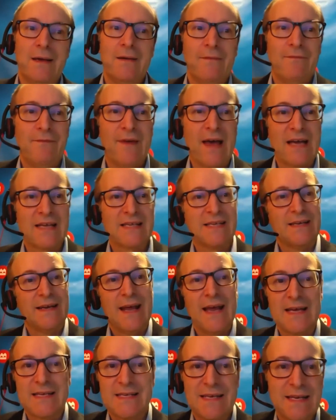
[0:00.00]
Vaccine
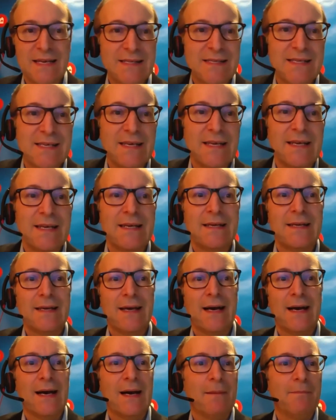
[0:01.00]
hesitancy,
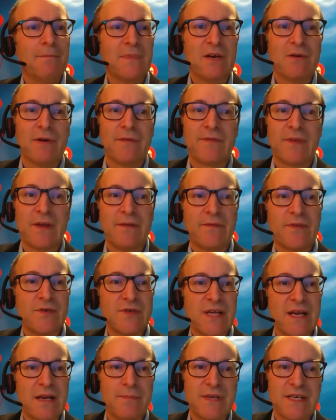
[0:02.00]
if
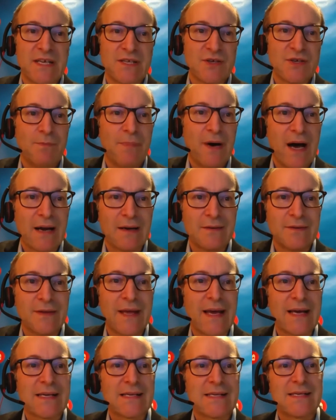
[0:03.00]
there's any potential
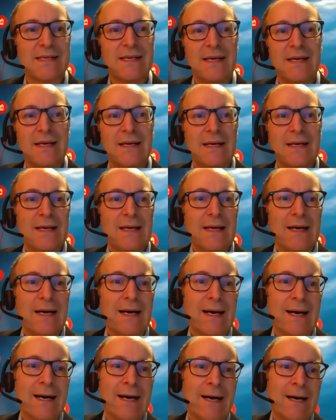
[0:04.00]
bottlenecks,
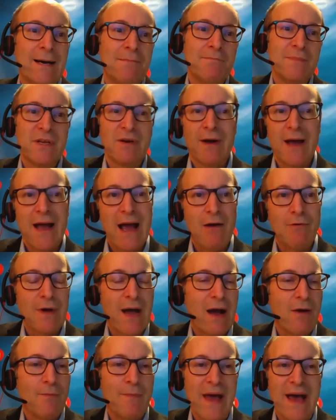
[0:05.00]

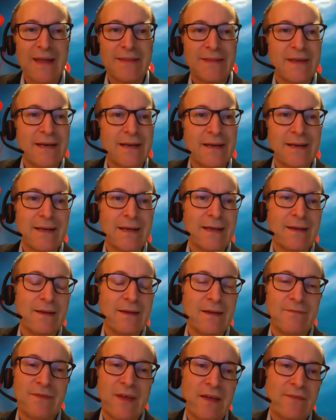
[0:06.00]
how bad
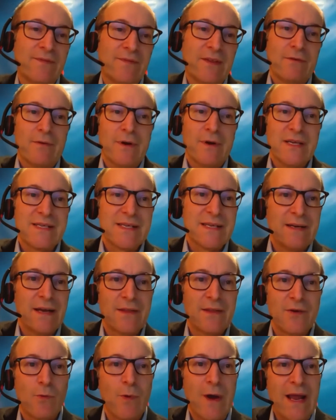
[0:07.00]
if there is
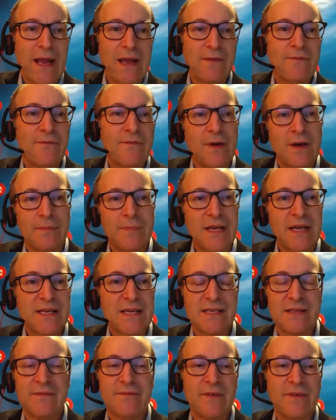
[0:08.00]
another wave
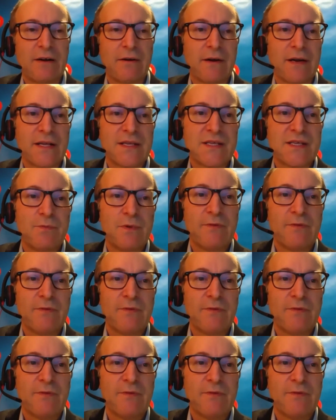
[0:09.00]
because of the variants.